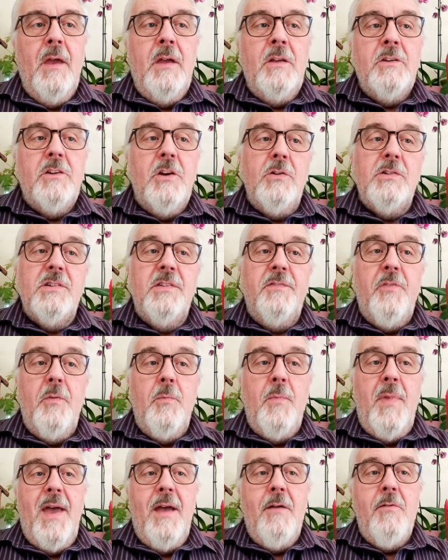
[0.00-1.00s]
Joseph and
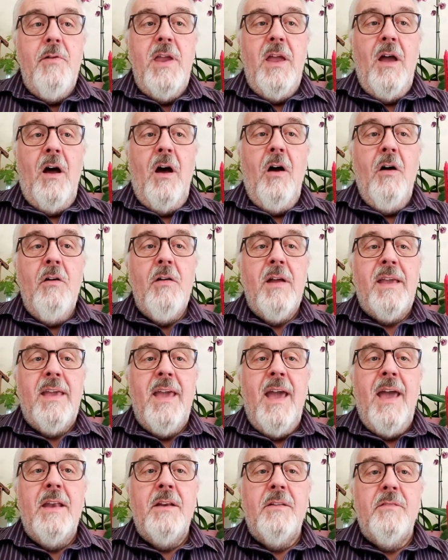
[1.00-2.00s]
Mary are
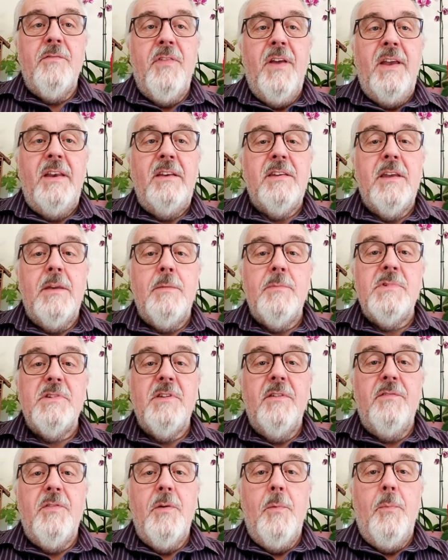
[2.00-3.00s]
again victims
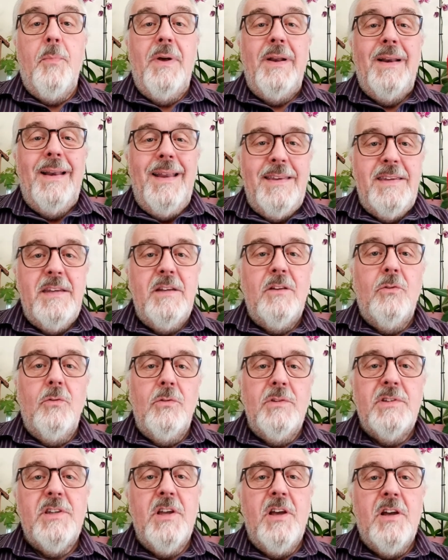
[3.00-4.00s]
of the political
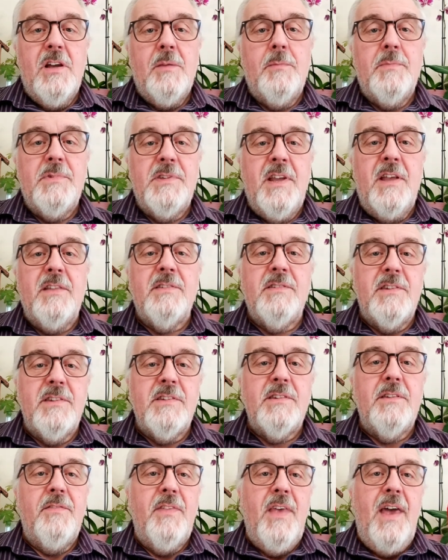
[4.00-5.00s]
circumstances
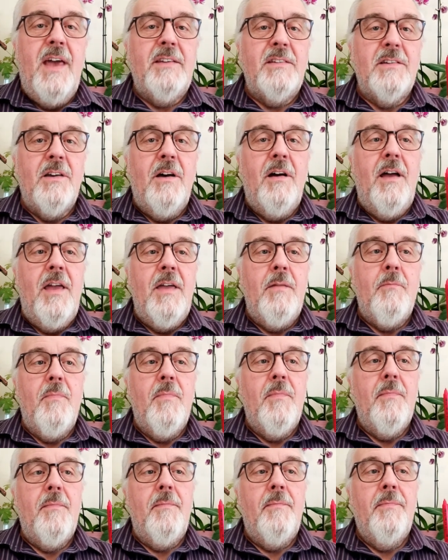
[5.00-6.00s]
of their time.
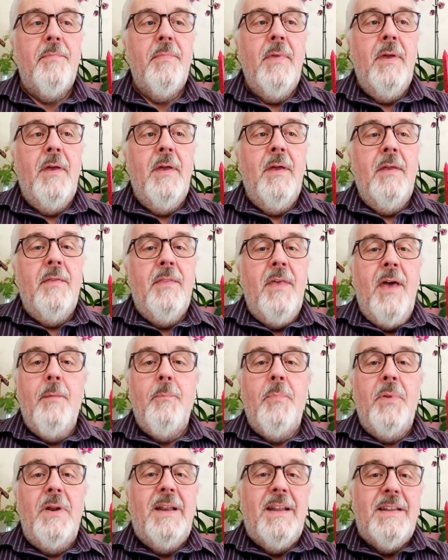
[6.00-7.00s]
They're
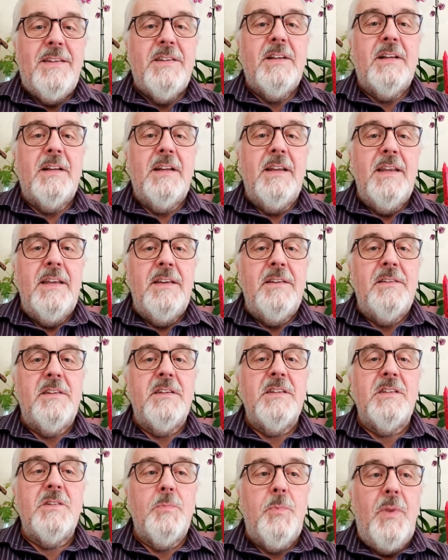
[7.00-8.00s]
politically
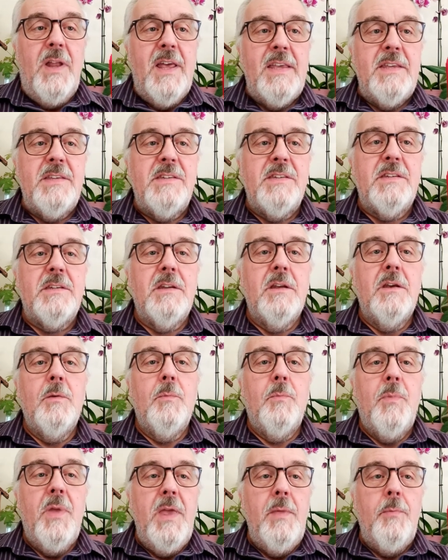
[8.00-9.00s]
displaced
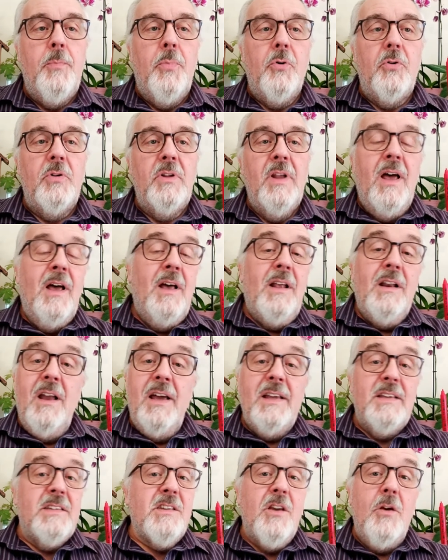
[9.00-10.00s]
people,
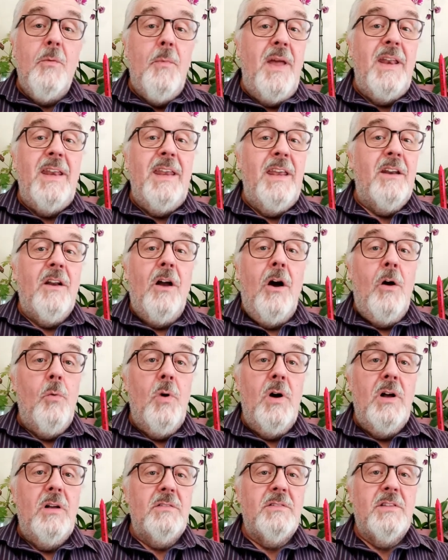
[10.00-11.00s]
like so many in our
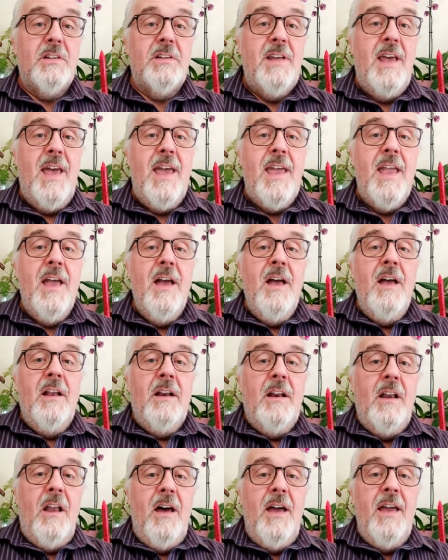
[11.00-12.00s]
world today,
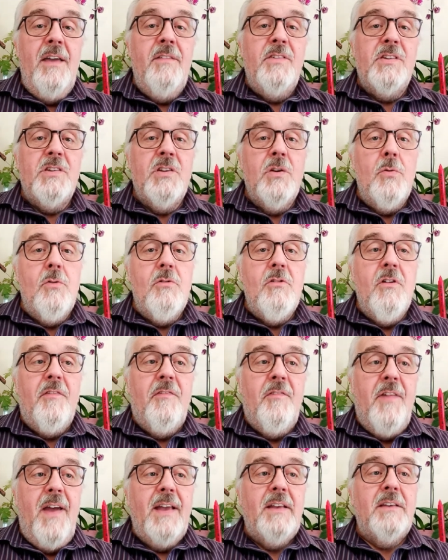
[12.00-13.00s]
lives who are
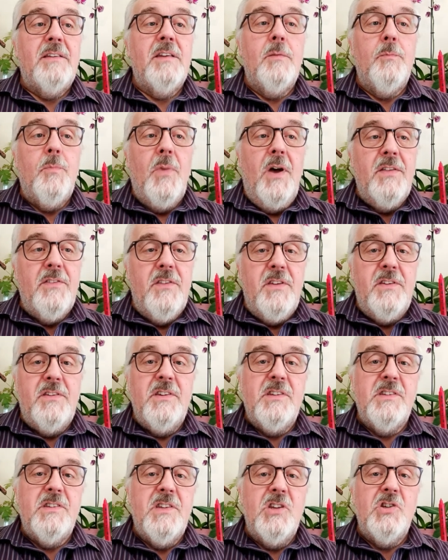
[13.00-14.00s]
affected by the
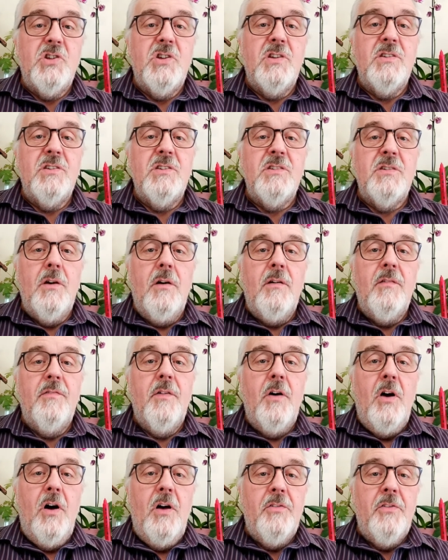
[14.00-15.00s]
decisions of
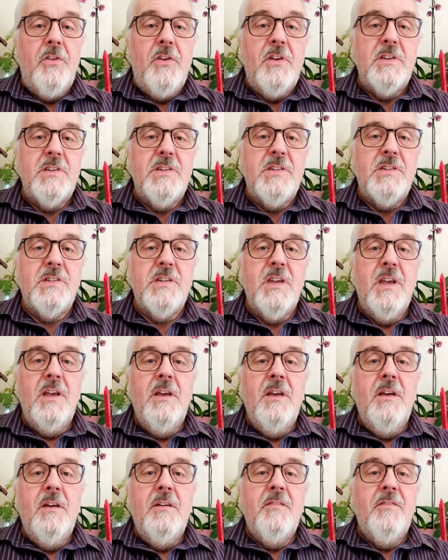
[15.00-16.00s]
others
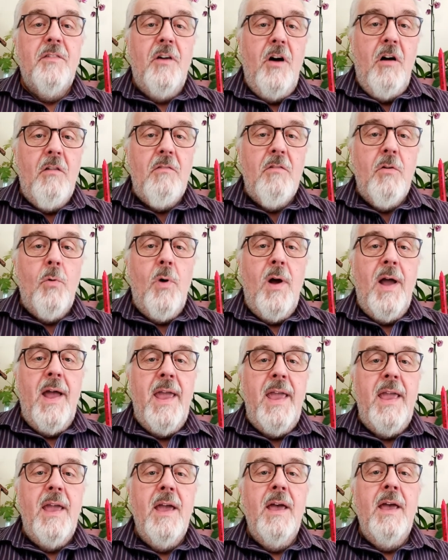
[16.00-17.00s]
far
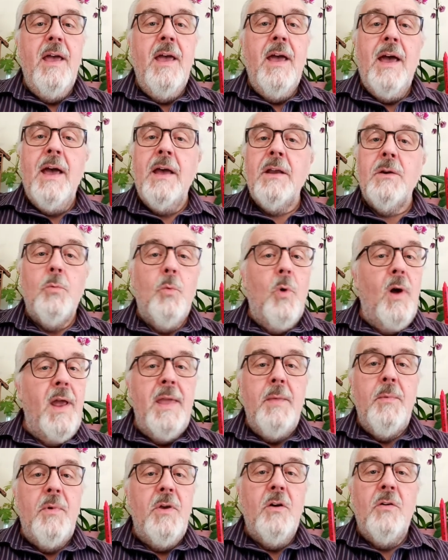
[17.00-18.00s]
away and way
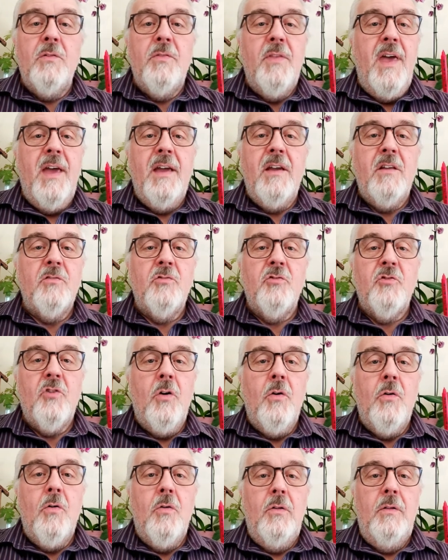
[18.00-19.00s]
beyond their
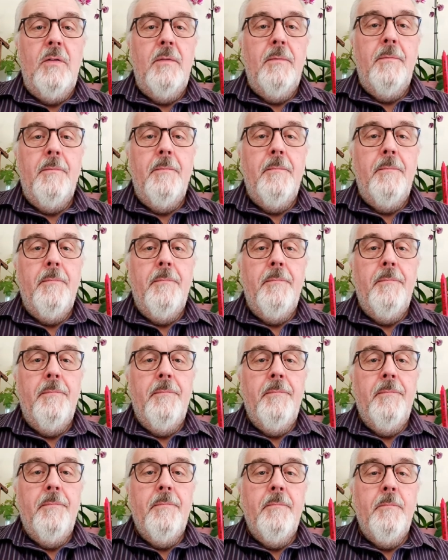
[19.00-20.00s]
control.
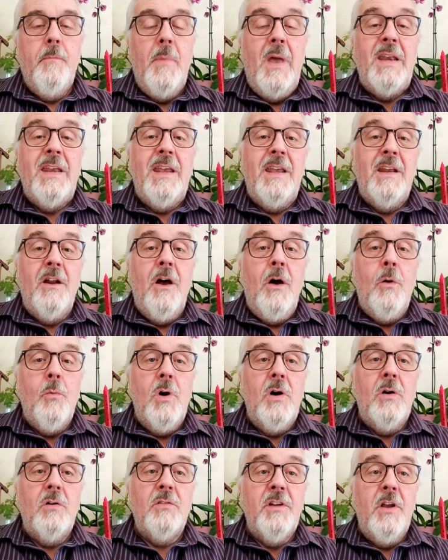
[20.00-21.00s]
Many in our
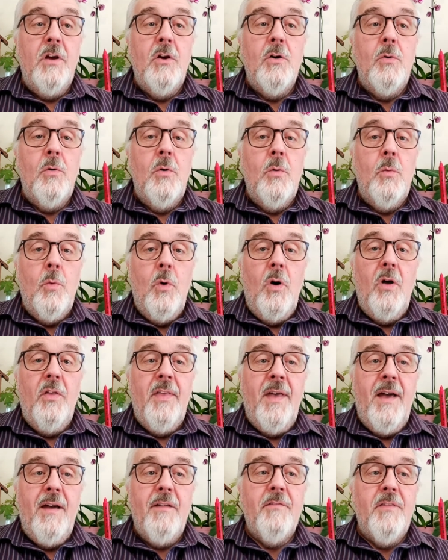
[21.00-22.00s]
world know what
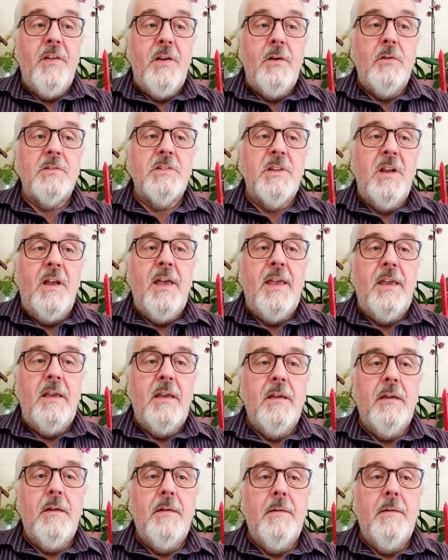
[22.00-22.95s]
that feels like.